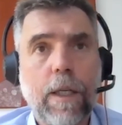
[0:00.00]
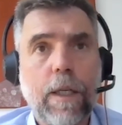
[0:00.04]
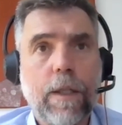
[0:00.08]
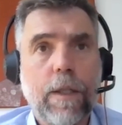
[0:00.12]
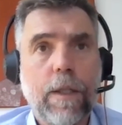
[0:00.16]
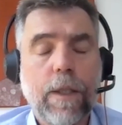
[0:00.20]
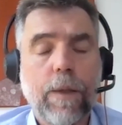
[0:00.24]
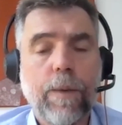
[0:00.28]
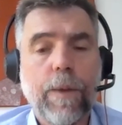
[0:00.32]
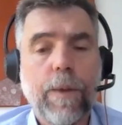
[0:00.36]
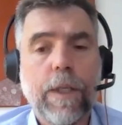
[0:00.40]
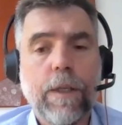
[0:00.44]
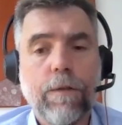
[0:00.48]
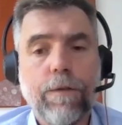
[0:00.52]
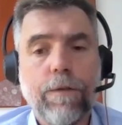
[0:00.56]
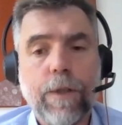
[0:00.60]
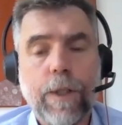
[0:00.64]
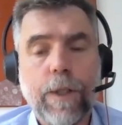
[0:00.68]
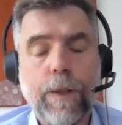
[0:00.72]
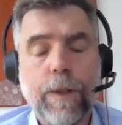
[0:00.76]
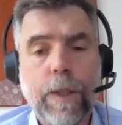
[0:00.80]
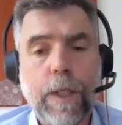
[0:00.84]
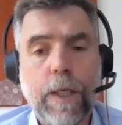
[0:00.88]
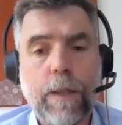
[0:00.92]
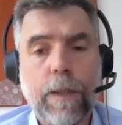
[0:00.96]
So we can
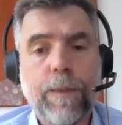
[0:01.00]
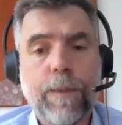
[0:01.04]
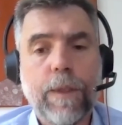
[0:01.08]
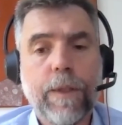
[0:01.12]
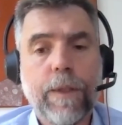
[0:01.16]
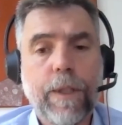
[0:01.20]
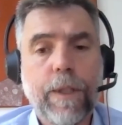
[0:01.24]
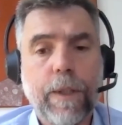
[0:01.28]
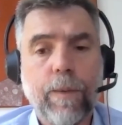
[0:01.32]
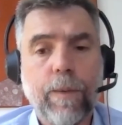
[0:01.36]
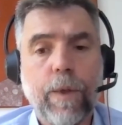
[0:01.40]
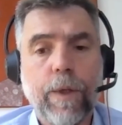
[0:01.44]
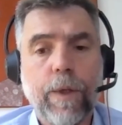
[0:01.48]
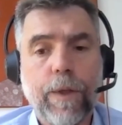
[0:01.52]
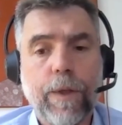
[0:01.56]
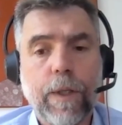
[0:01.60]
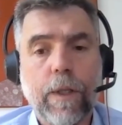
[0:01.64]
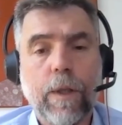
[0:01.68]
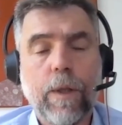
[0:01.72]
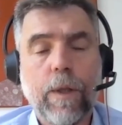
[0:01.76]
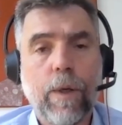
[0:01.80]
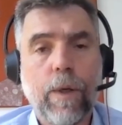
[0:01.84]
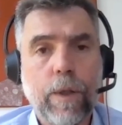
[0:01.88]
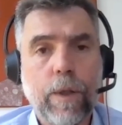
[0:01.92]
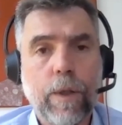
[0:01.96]
follow it up and see what the
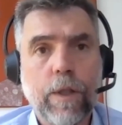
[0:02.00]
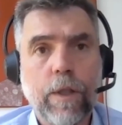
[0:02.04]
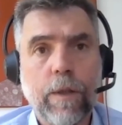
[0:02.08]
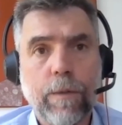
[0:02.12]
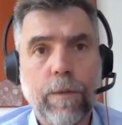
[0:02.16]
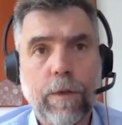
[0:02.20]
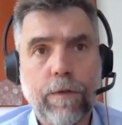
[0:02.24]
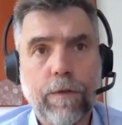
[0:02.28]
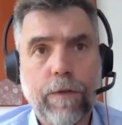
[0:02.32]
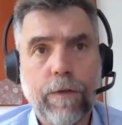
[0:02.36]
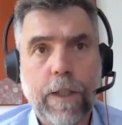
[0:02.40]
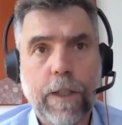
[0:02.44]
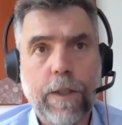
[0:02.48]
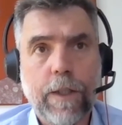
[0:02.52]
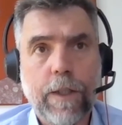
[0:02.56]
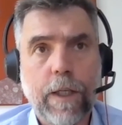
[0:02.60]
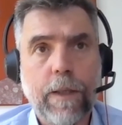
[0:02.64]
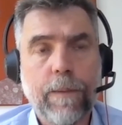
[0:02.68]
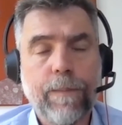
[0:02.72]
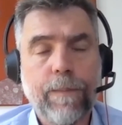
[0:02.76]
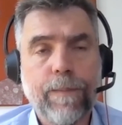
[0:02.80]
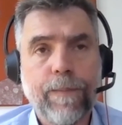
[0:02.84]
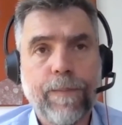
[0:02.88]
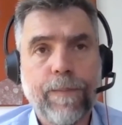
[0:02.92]
long-term effects are.